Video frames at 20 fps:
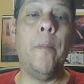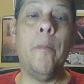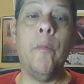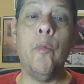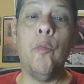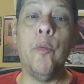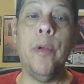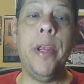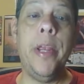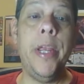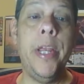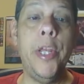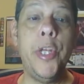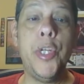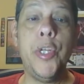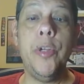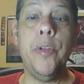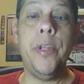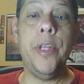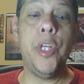
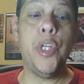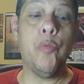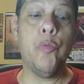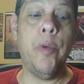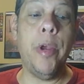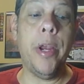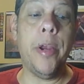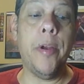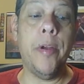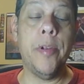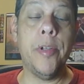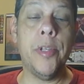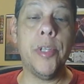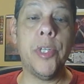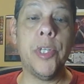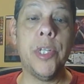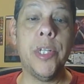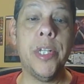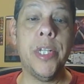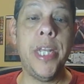reissue these
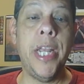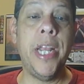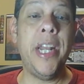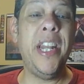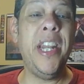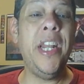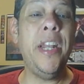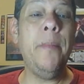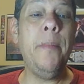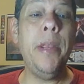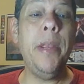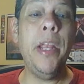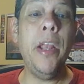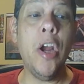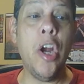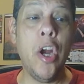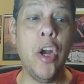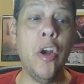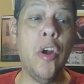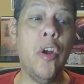records. They need to be
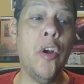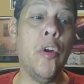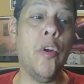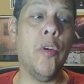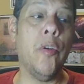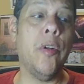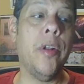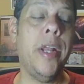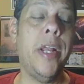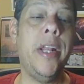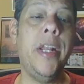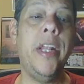heard. They